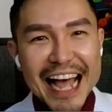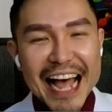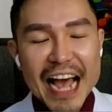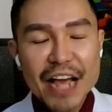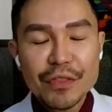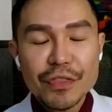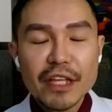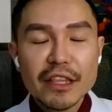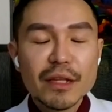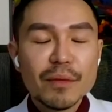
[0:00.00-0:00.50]
I
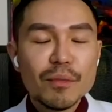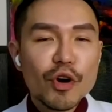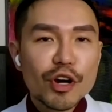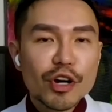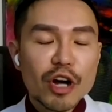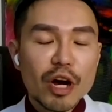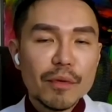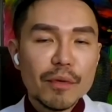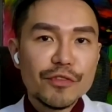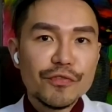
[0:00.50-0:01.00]
think the more
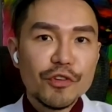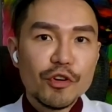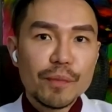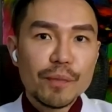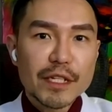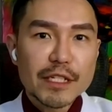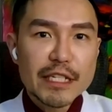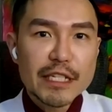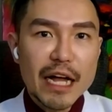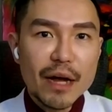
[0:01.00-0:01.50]
common
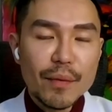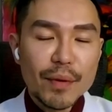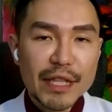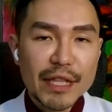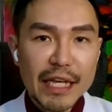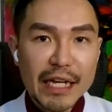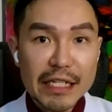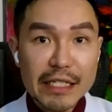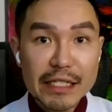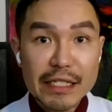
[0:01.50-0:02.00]
phobias
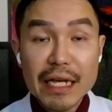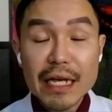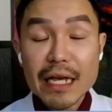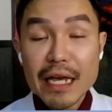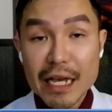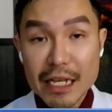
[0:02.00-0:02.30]
nowadays,